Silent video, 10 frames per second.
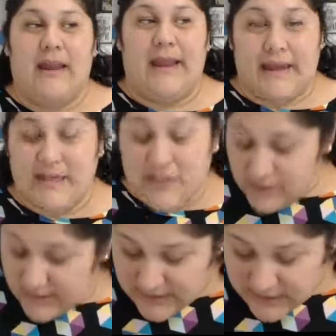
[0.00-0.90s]
And in
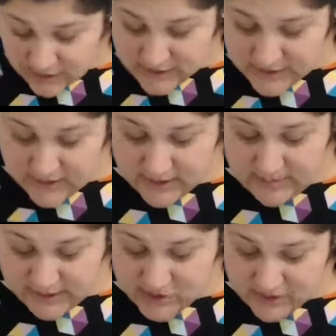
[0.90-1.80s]
doing these searches on
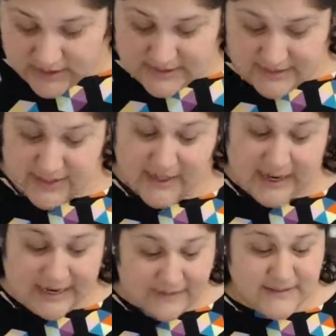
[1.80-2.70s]
Pinterest,
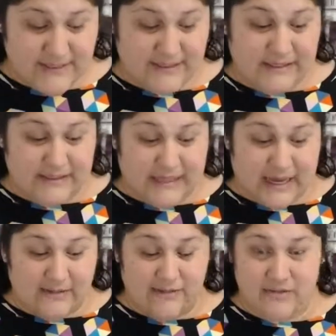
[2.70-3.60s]
I have seen that a
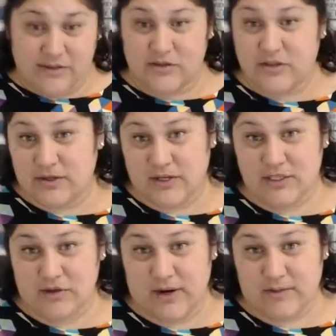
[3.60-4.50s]
lot of the results are
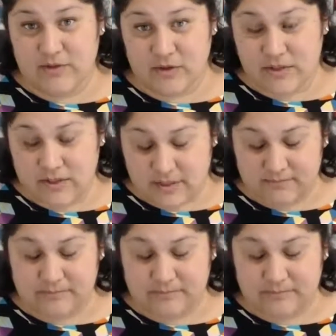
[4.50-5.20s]
Instagram results.